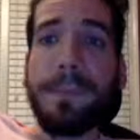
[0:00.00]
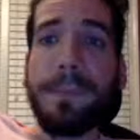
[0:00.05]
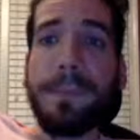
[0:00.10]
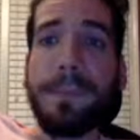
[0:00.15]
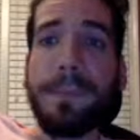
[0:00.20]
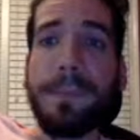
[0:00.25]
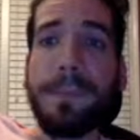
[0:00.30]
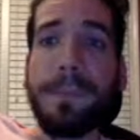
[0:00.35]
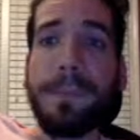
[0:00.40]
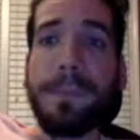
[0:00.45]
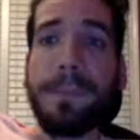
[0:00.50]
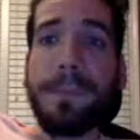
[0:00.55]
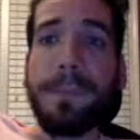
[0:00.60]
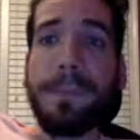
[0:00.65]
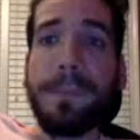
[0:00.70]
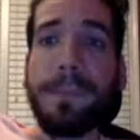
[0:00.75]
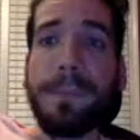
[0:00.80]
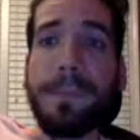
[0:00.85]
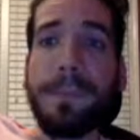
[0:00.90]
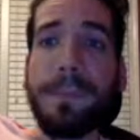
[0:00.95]

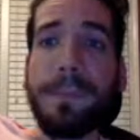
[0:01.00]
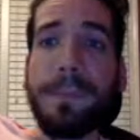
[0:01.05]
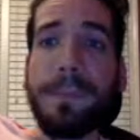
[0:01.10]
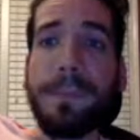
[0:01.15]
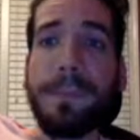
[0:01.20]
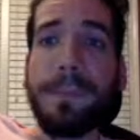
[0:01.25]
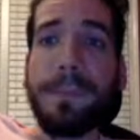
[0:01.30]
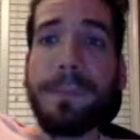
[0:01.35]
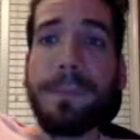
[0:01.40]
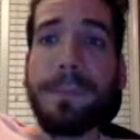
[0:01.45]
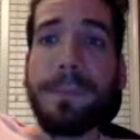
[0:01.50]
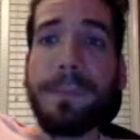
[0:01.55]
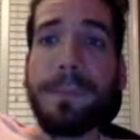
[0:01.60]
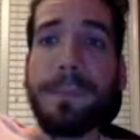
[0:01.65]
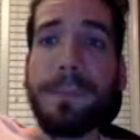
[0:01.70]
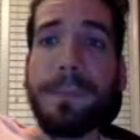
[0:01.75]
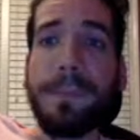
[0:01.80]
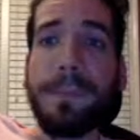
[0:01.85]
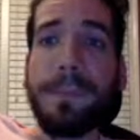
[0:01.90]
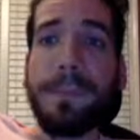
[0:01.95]

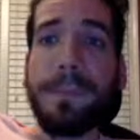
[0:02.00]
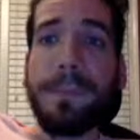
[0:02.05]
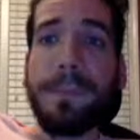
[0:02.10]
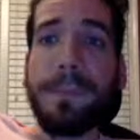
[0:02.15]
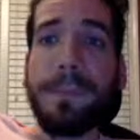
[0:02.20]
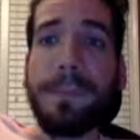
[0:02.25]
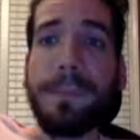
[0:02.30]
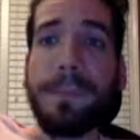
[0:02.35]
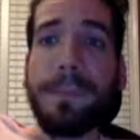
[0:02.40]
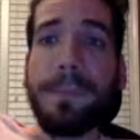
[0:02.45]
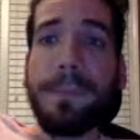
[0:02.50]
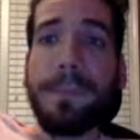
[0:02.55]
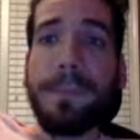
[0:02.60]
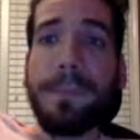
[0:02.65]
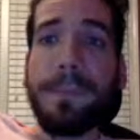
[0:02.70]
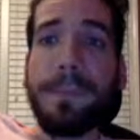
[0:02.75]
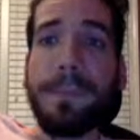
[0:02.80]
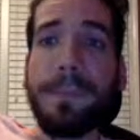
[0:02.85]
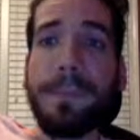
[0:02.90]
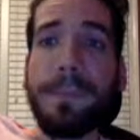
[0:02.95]

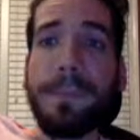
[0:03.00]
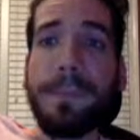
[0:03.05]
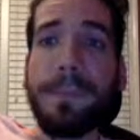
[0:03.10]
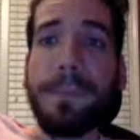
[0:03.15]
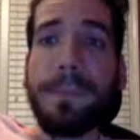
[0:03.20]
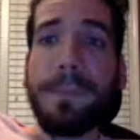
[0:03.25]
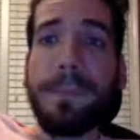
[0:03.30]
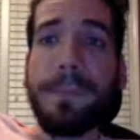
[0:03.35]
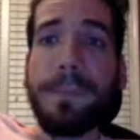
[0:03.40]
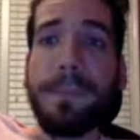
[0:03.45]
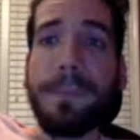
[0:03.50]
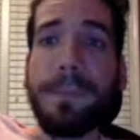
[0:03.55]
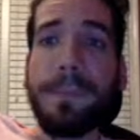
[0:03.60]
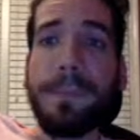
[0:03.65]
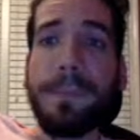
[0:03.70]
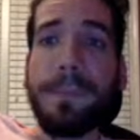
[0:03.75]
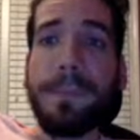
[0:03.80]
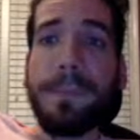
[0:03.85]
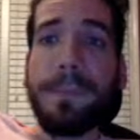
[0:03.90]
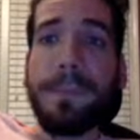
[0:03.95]

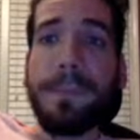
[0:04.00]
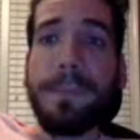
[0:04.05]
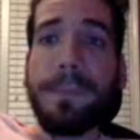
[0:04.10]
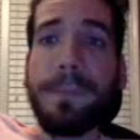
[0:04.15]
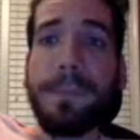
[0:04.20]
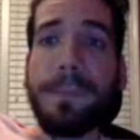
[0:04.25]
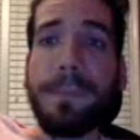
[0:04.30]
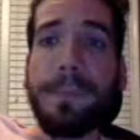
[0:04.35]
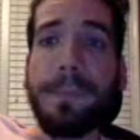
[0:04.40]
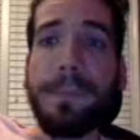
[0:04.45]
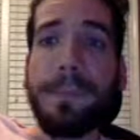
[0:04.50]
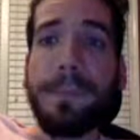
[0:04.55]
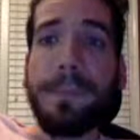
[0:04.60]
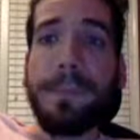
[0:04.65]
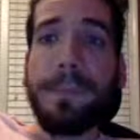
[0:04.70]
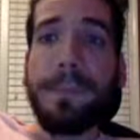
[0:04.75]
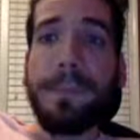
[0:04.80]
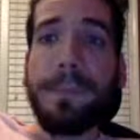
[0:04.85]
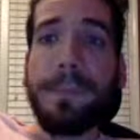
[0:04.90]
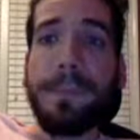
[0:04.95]

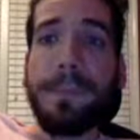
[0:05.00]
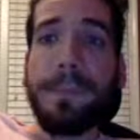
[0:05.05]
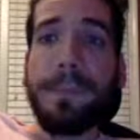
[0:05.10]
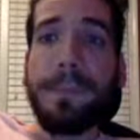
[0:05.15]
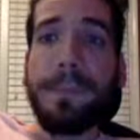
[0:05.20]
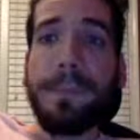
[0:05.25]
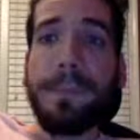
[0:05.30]
No words are spoken by the person on screen.